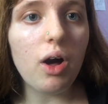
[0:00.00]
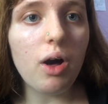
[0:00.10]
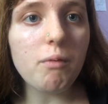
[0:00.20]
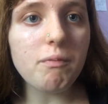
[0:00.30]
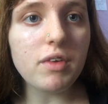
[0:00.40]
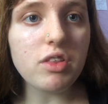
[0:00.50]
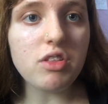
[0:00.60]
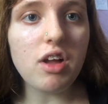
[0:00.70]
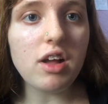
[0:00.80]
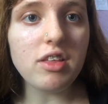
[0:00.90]
um
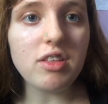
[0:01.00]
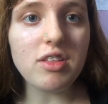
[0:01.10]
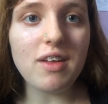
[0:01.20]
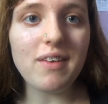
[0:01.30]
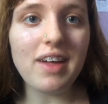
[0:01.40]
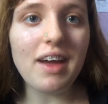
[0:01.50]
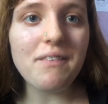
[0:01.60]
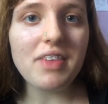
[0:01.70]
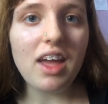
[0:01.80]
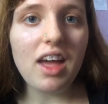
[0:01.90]
stud. So yeah,
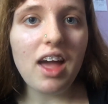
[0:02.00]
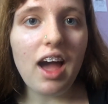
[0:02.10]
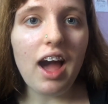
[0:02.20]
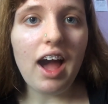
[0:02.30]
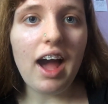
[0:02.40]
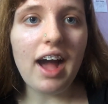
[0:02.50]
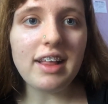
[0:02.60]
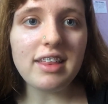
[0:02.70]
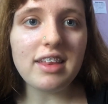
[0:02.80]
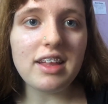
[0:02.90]

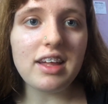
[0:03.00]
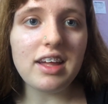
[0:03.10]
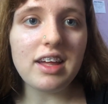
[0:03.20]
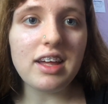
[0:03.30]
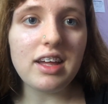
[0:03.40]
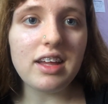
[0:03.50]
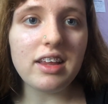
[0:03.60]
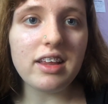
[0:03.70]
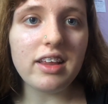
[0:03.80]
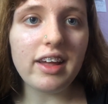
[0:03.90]
and
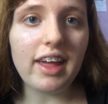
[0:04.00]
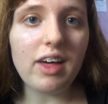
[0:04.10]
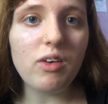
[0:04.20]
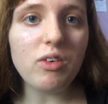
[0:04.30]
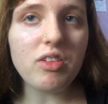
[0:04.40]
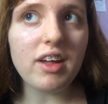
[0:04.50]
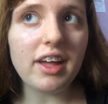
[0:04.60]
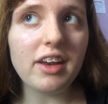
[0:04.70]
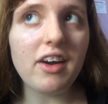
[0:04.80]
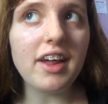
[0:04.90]
like it costs
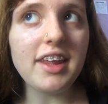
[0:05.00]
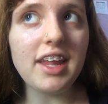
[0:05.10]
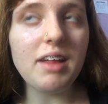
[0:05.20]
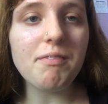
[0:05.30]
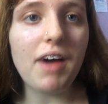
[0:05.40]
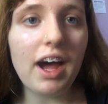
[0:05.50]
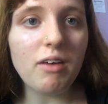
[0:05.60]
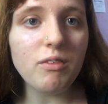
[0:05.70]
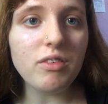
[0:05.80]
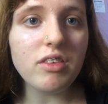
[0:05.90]
like 19
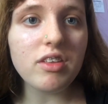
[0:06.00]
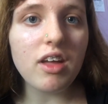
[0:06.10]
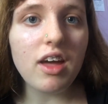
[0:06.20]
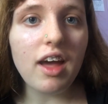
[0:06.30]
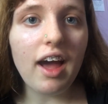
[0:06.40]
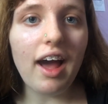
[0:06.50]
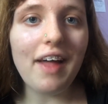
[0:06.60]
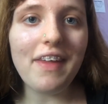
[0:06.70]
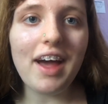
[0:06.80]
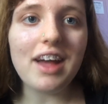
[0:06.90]
pounds,
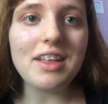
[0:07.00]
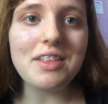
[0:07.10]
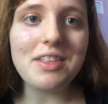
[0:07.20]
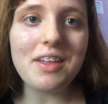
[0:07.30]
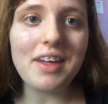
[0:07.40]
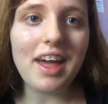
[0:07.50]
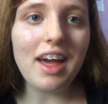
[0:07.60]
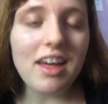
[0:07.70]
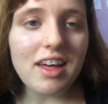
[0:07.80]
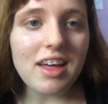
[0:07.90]
and that. So yeah.